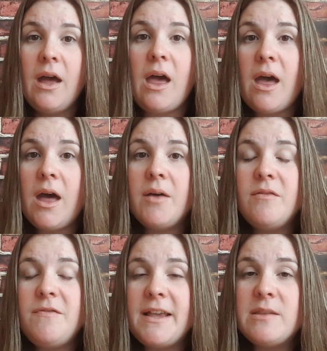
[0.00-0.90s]

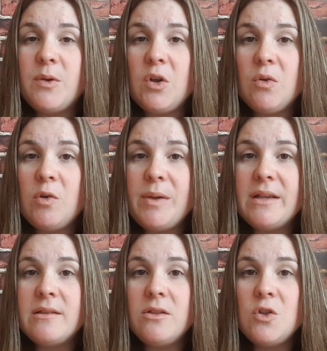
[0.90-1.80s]
Facebook group
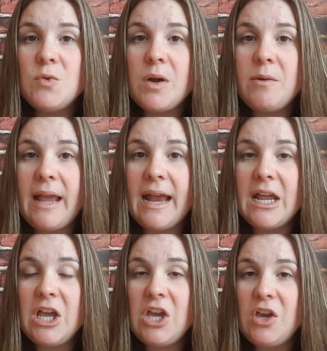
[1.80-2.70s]
is LuLaRoe Hannah
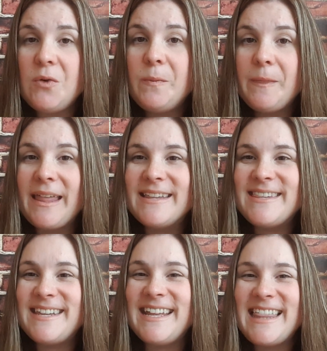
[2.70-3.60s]
Q.
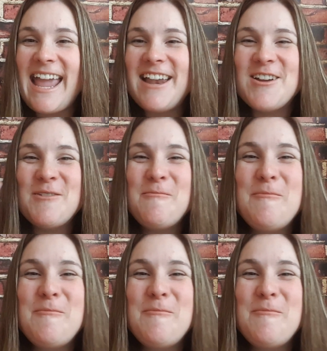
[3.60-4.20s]
See you later.